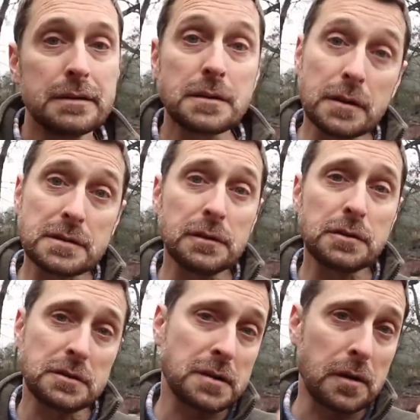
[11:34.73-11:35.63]
So the
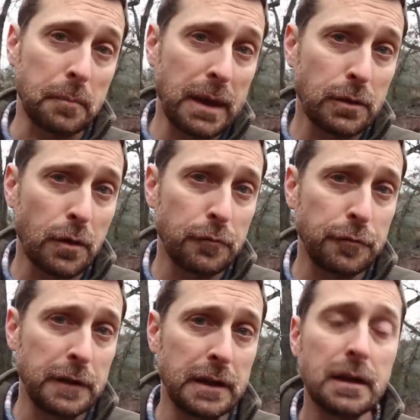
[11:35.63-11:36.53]
solutions are to make your own
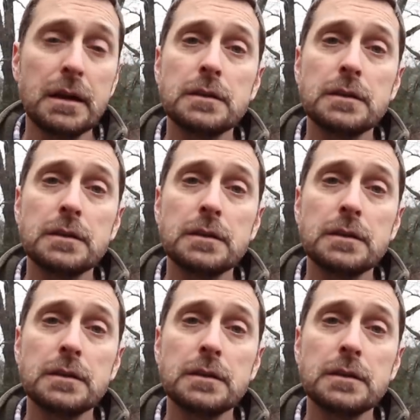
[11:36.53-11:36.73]
feed,